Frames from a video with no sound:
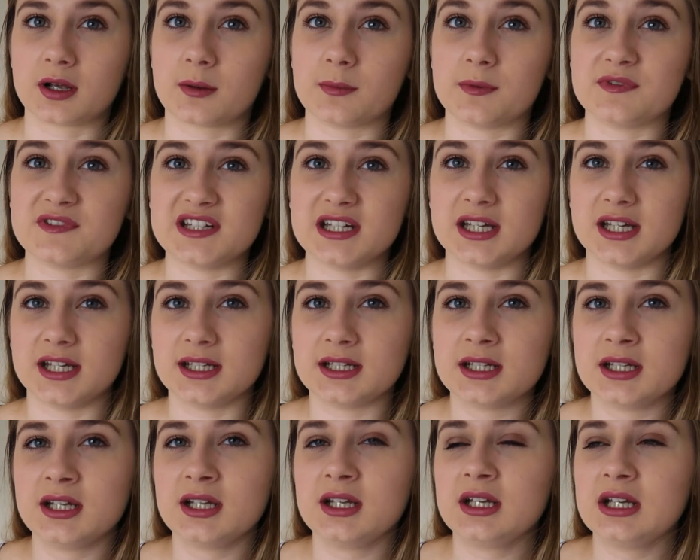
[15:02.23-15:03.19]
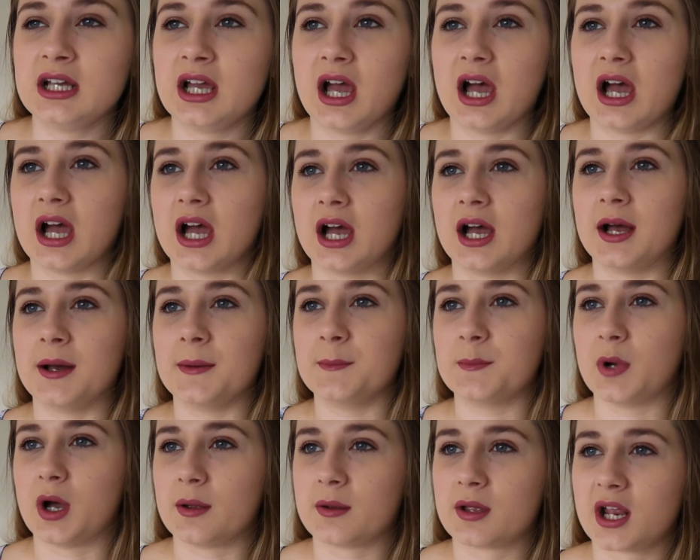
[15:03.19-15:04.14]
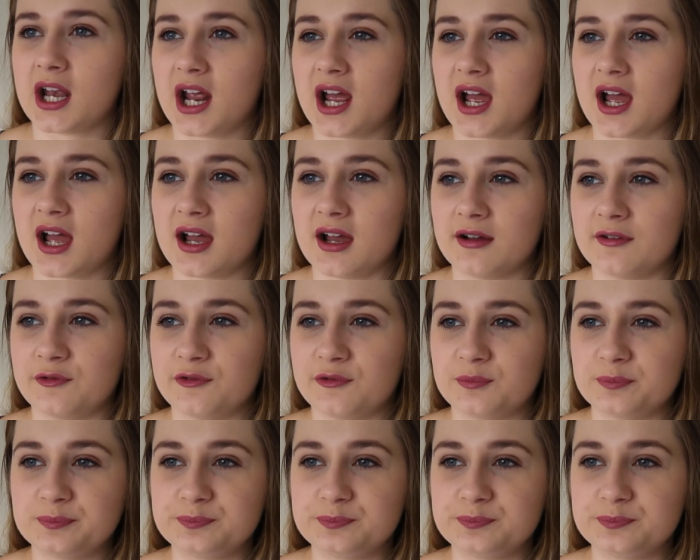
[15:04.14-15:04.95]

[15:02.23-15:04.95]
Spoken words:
a cup of tea, but I'm going to have